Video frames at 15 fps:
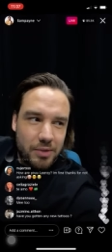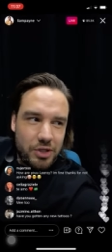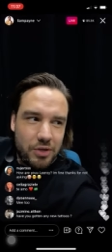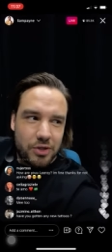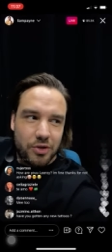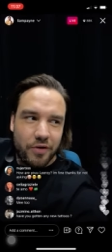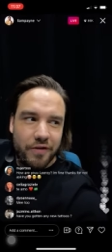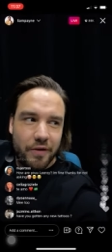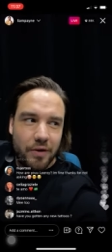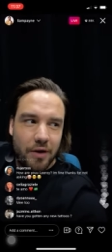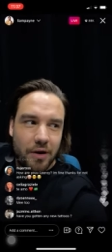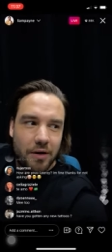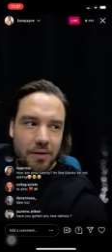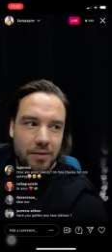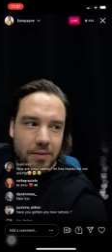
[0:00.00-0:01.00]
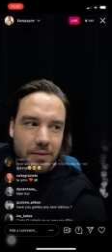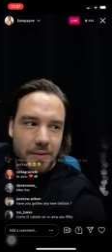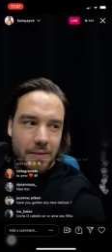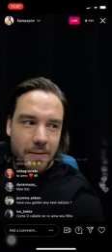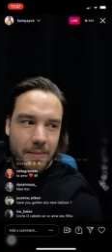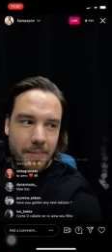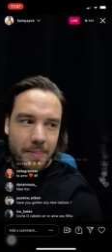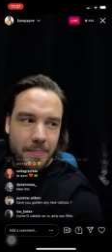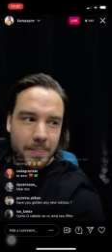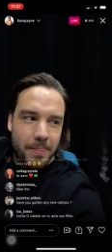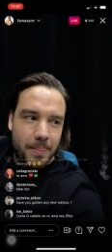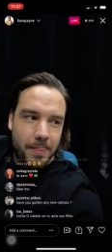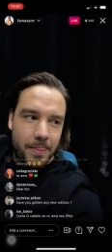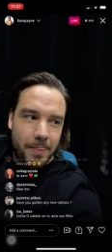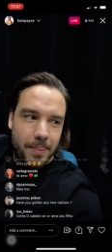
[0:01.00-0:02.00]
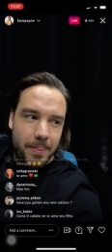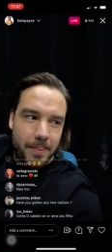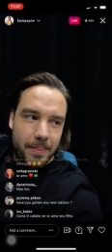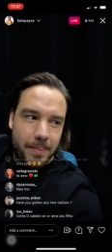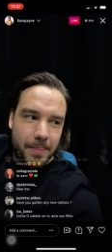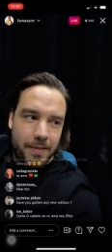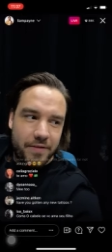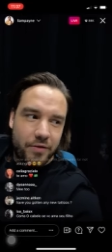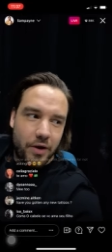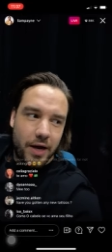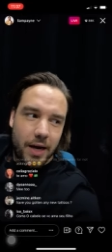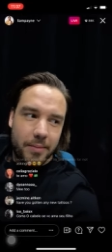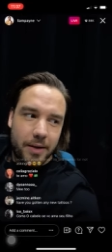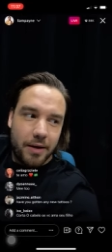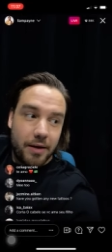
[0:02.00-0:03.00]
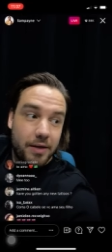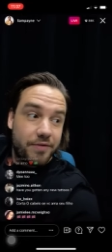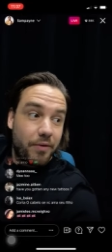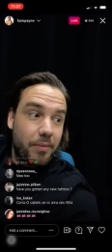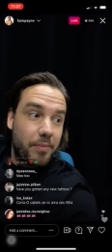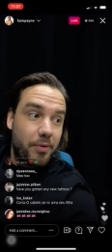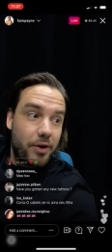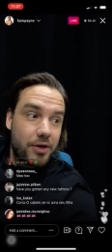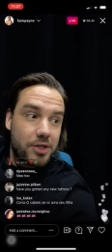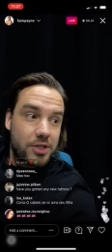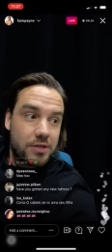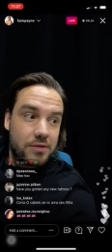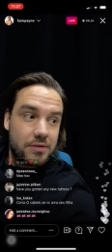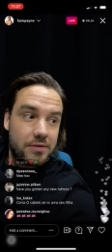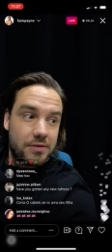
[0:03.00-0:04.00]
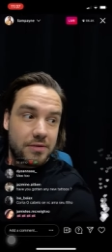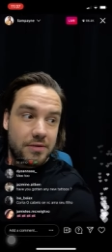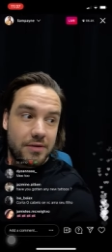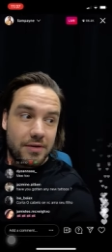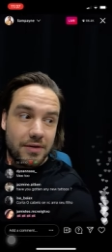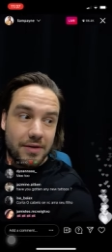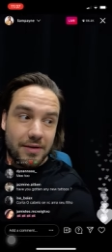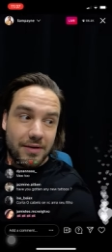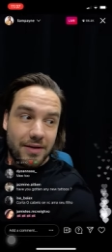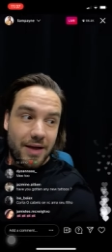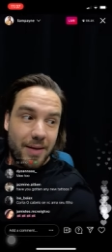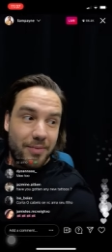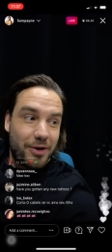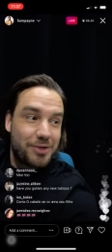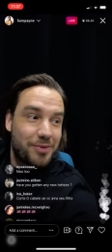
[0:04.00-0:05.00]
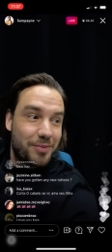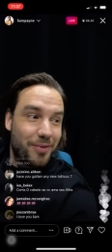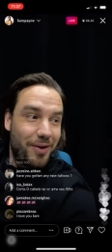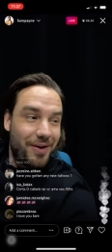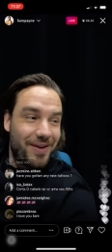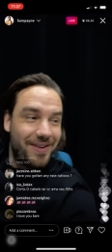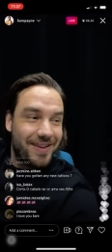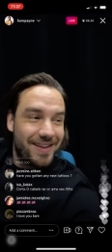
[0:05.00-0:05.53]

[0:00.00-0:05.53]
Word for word: you must use your phone a lot. I think it's from a brush. You've got a habit. It's from a brush. Hairbrush. A brush with what?